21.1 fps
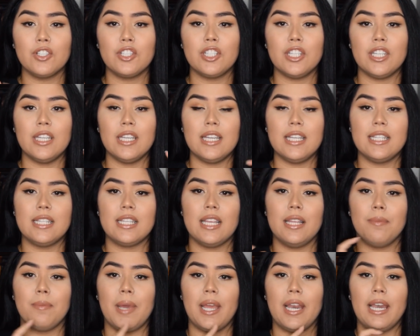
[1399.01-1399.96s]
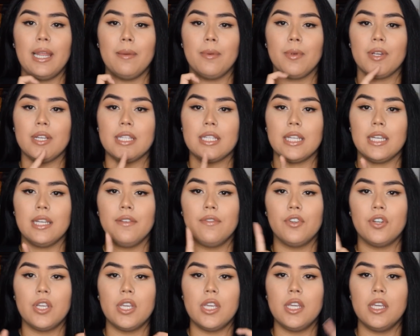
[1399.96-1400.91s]
she is in my labor and
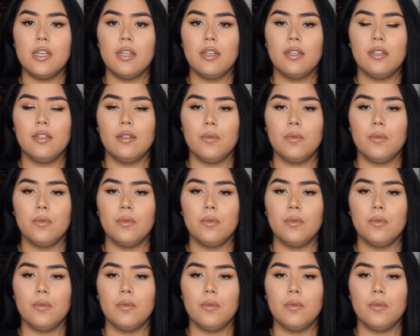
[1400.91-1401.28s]
delivery,